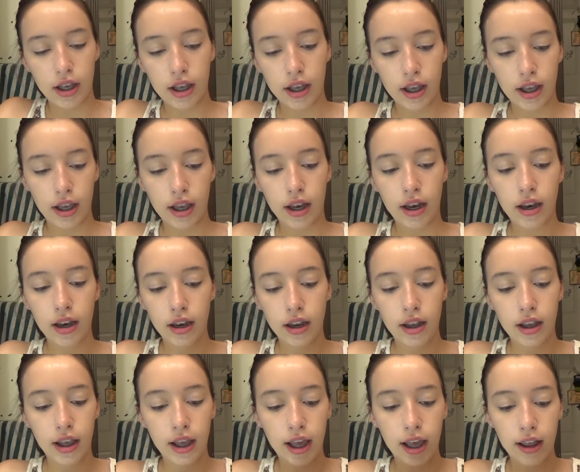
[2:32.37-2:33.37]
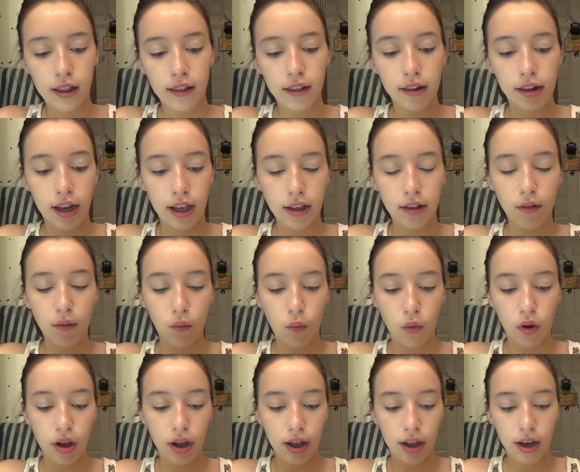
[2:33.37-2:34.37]
And it has a nice
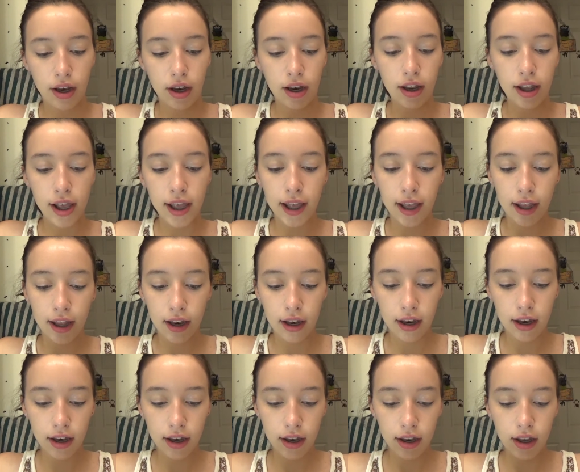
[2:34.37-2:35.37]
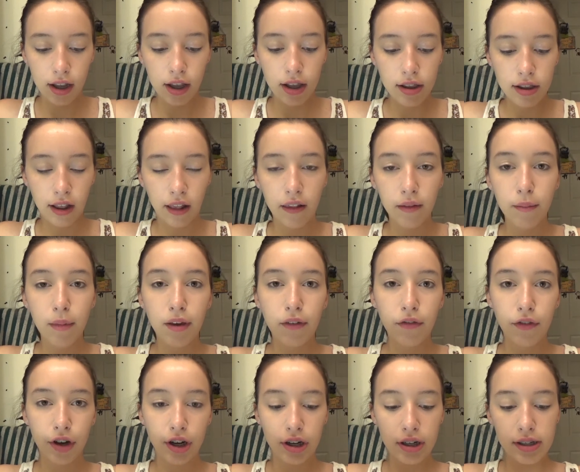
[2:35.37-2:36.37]
wand, and this is my
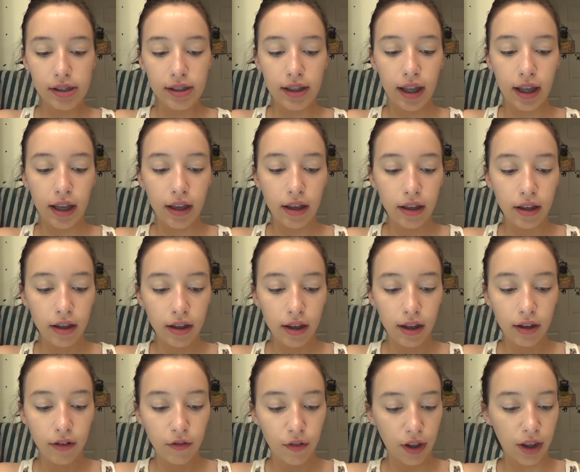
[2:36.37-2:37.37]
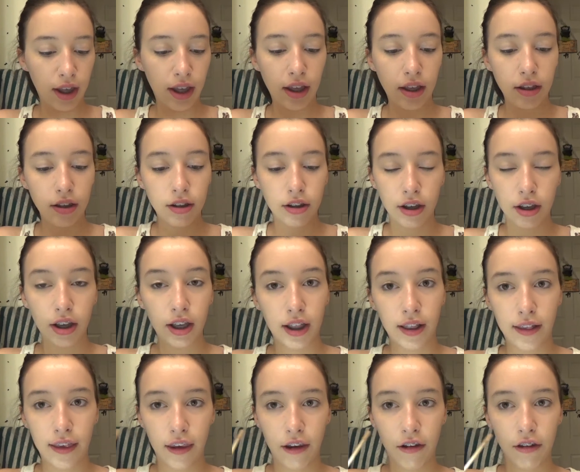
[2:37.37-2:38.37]
first like really good
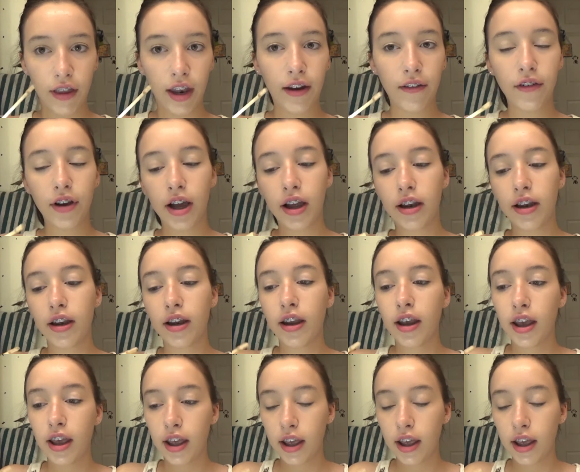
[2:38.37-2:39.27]
concealer that I've gotten,